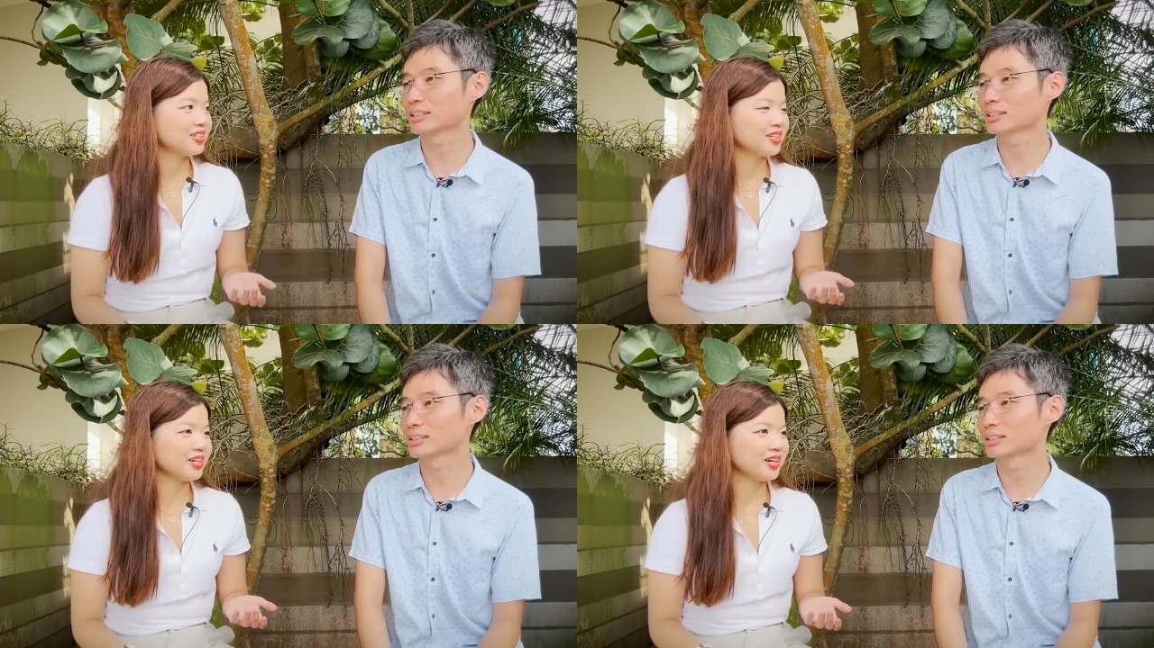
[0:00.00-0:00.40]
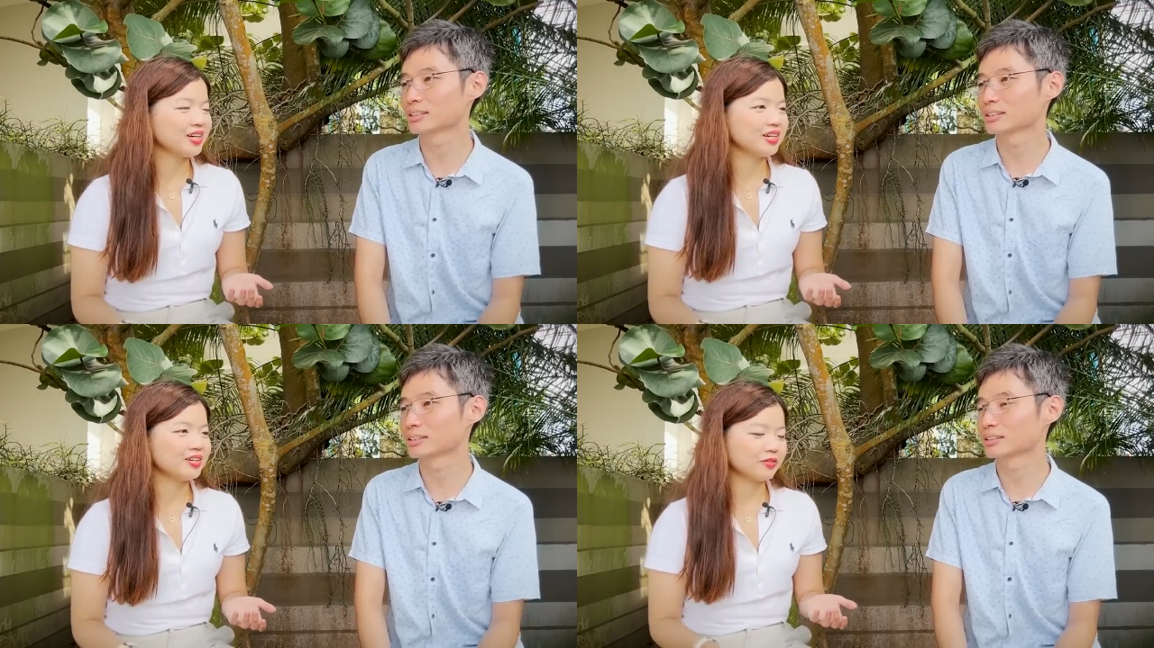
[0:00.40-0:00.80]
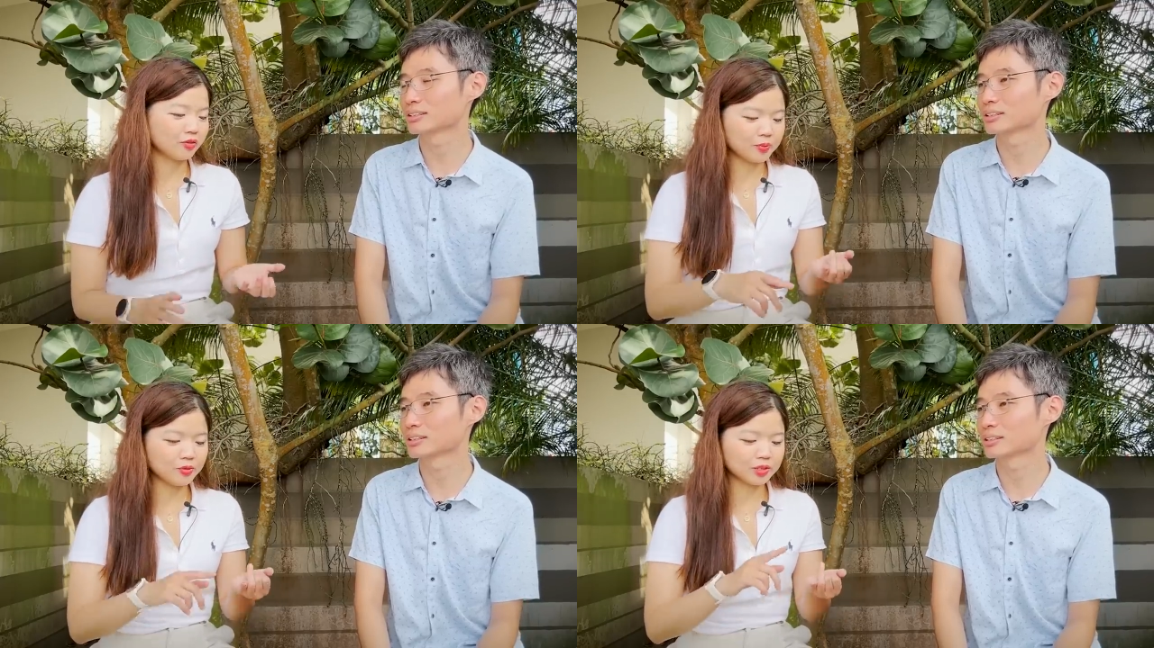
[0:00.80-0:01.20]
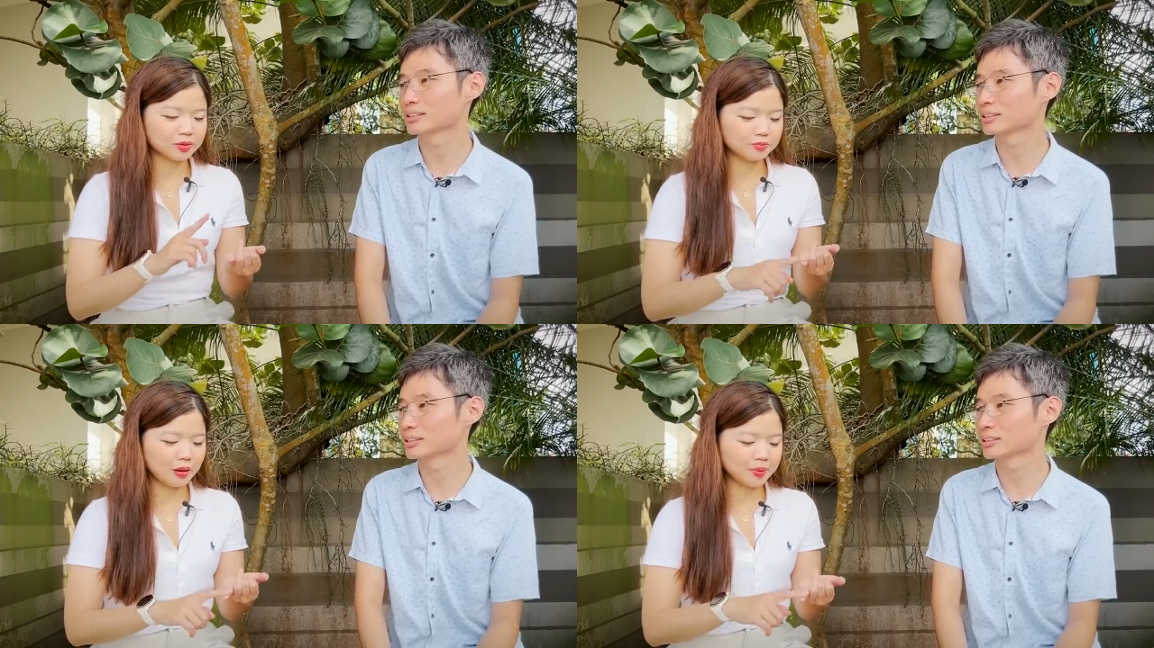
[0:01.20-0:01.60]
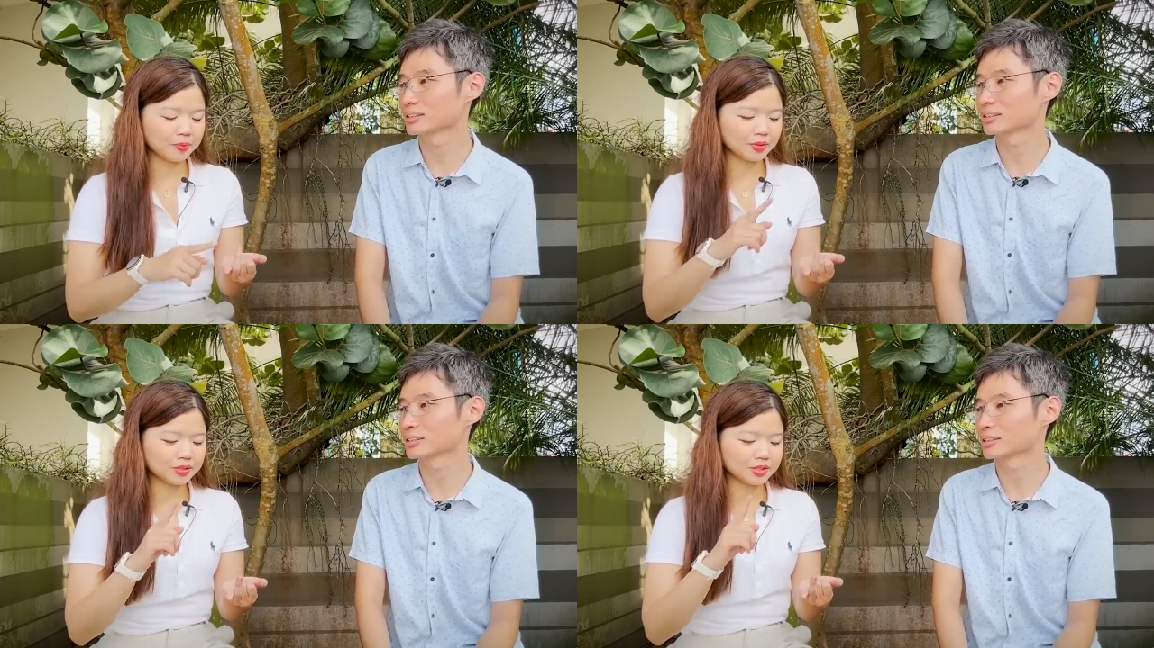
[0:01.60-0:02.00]
Speaker 1: Like, and then like, for me was public
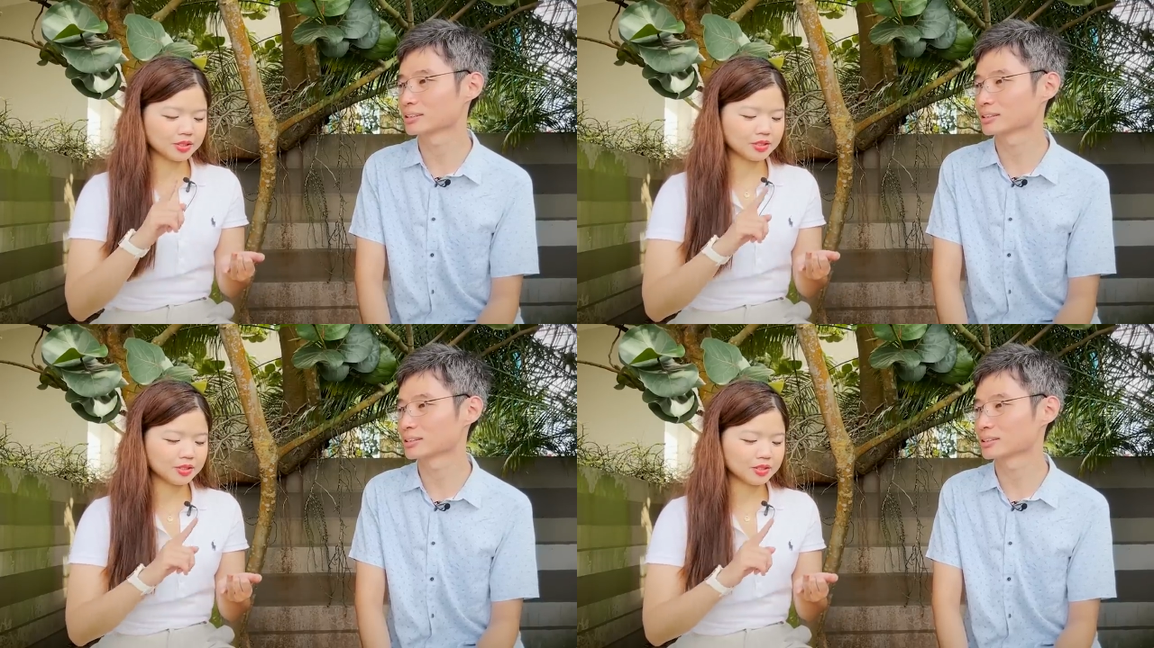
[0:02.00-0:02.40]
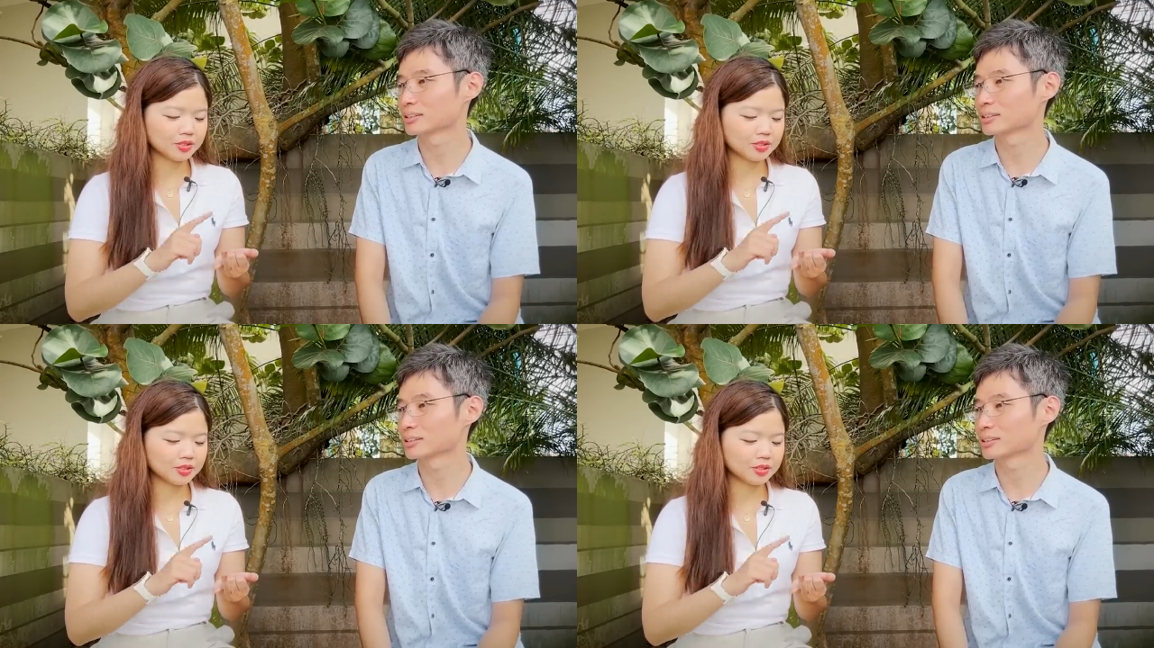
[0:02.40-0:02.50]
policy,